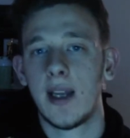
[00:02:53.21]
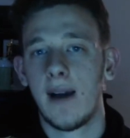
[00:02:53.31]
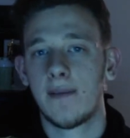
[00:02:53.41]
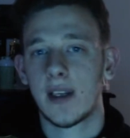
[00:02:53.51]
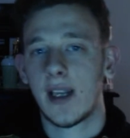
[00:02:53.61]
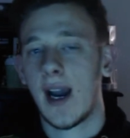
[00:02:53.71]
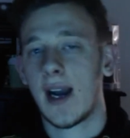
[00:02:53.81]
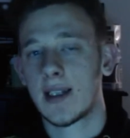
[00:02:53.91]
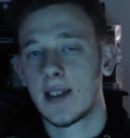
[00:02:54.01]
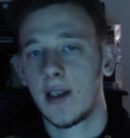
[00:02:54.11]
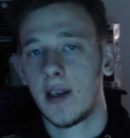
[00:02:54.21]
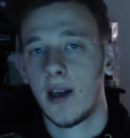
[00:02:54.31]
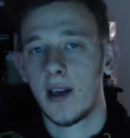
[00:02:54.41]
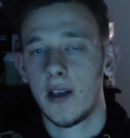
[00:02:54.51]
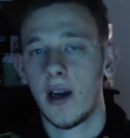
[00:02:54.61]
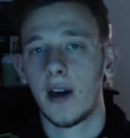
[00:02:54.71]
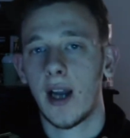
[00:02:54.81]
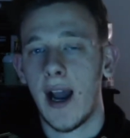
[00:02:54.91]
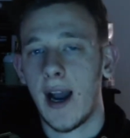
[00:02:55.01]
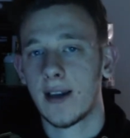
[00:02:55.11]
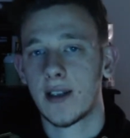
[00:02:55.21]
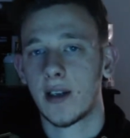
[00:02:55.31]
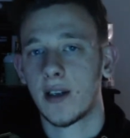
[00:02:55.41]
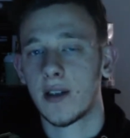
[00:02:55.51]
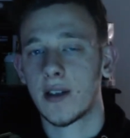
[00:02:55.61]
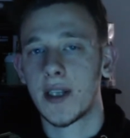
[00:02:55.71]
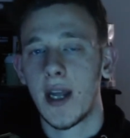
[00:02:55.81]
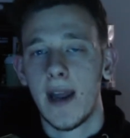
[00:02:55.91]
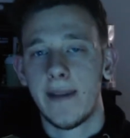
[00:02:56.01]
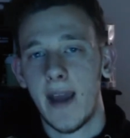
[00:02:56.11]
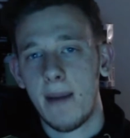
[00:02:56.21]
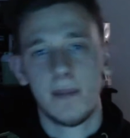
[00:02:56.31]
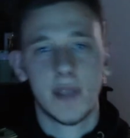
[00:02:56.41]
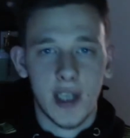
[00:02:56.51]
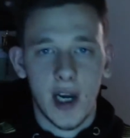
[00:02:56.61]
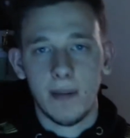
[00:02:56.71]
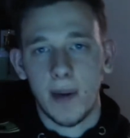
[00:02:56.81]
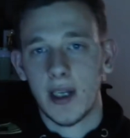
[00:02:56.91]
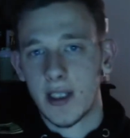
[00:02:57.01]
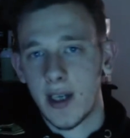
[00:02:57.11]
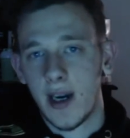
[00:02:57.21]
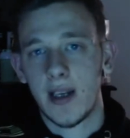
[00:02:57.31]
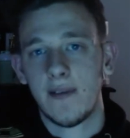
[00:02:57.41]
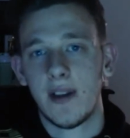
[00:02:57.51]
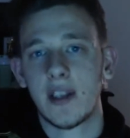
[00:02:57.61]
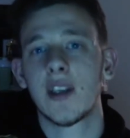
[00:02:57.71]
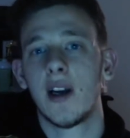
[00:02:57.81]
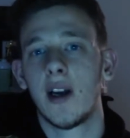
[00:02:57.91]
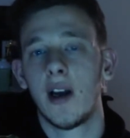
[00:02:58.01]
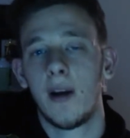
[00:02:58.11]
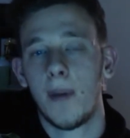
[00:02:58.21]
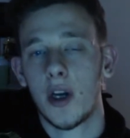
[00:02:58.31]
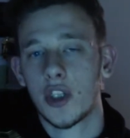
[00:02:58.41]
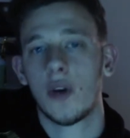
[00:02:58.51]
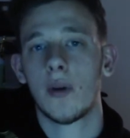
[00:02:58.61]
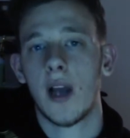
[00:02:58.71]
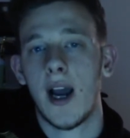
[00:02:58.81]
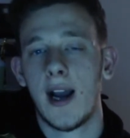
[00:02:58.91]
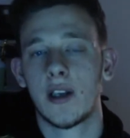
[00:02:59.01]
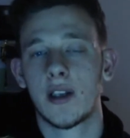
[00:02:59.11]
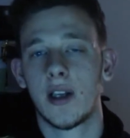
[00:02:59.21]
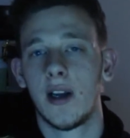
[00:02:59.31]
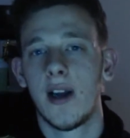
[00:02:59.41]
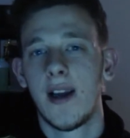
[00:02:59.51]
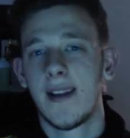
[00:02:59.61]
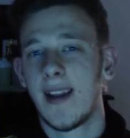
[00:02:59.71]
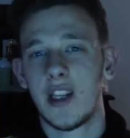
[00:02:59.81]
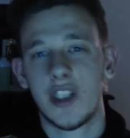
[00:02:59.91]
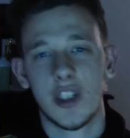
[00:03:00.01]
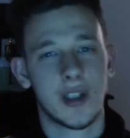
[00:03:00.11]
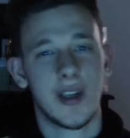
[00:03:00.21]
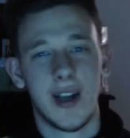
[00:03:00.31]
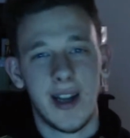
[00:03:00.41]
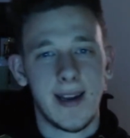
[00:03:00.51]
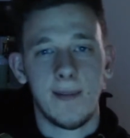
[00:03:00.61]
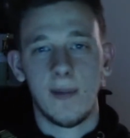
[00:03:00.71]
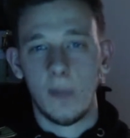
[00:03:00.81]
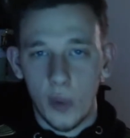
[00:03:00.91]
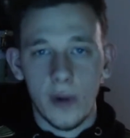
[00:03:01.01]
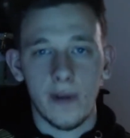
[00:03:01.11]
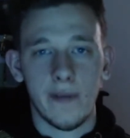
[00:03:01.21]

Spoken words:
We'd have to cast a younger actor, because them side by side, if it's a much older actor, then it